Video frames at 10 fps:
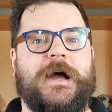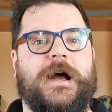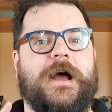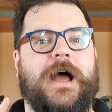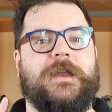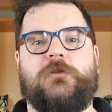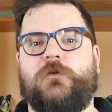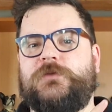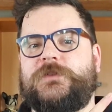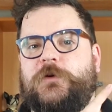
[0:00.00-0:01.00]
Uh, and I'll
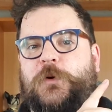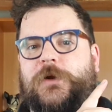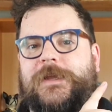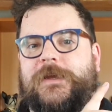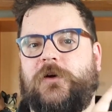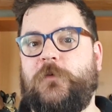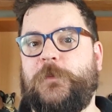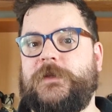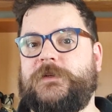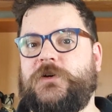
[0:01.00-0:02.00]
also put a link up
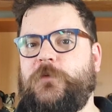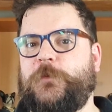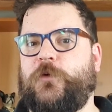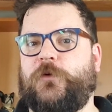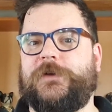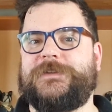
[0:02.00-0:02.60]
in the top corner